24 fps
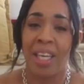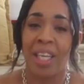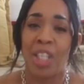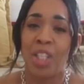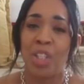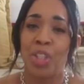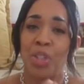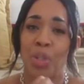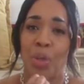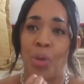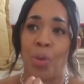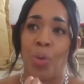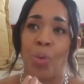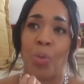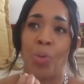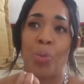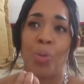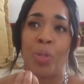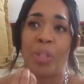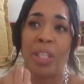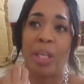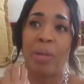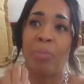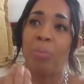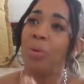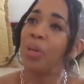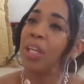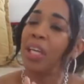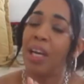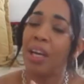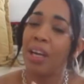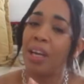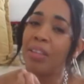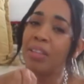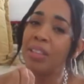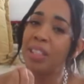So they bring
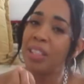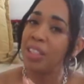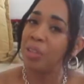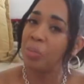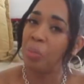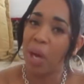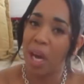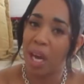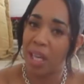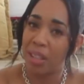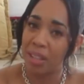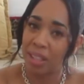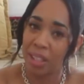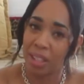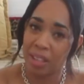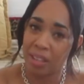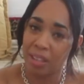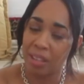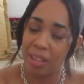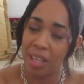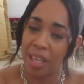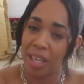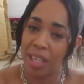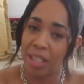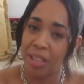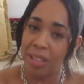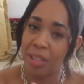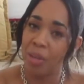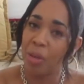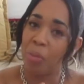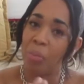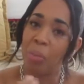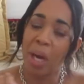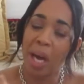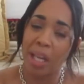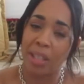out this pot liquor, and you
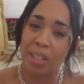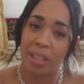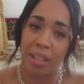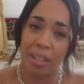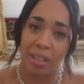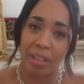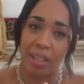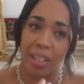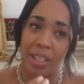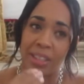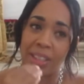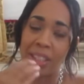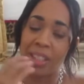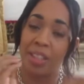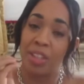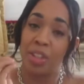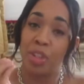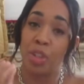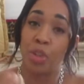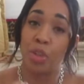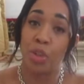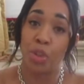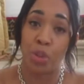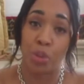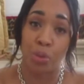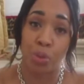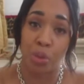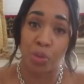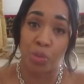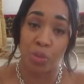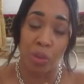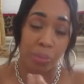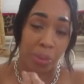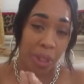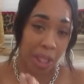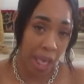know what pot liquor is? It's the juice
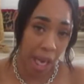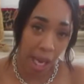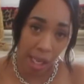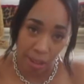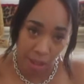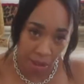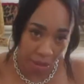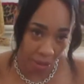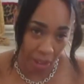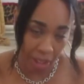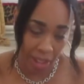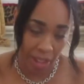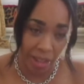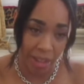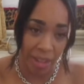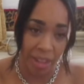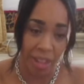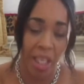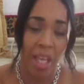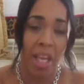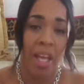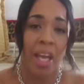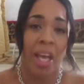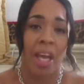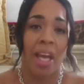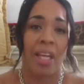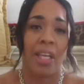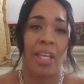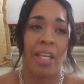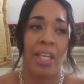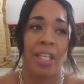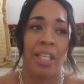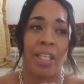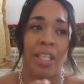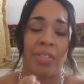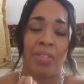from the collard greens, and
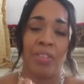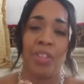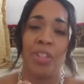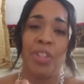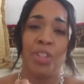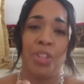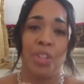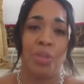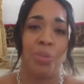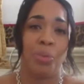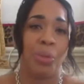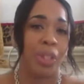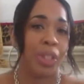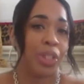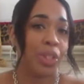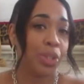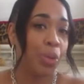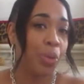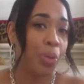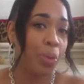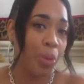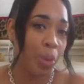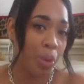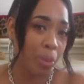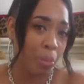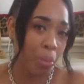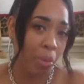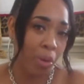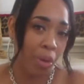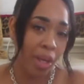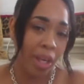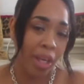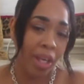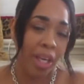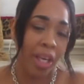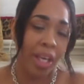they give it to you with this
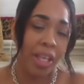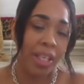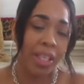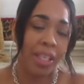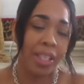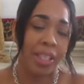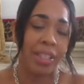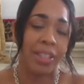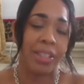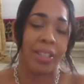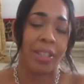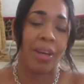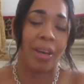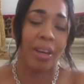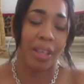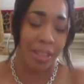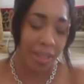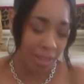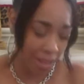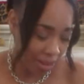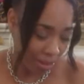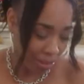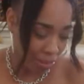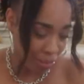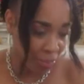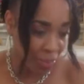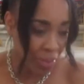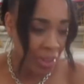cornbread, and it is awesome.